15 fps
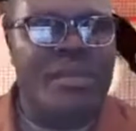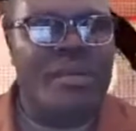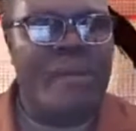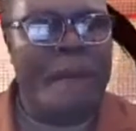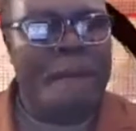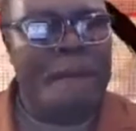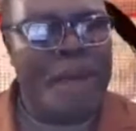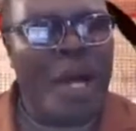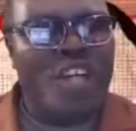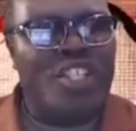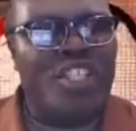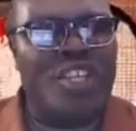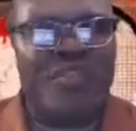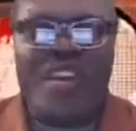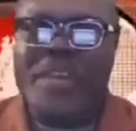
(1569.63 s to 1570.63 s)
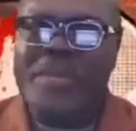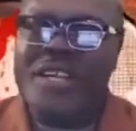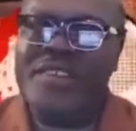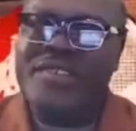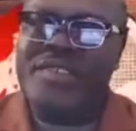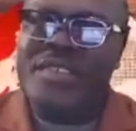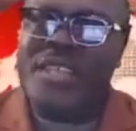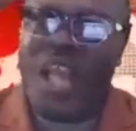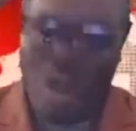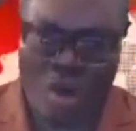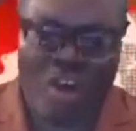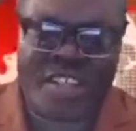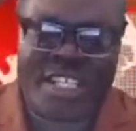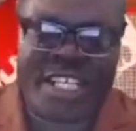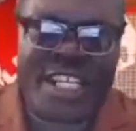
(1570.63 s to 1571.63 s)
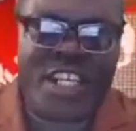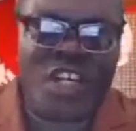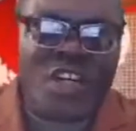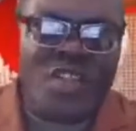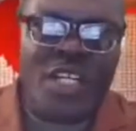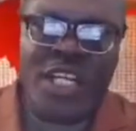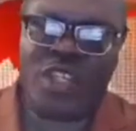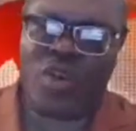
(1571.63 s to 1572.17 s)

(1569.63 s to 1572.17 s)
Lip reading: Bunch of criminals continue to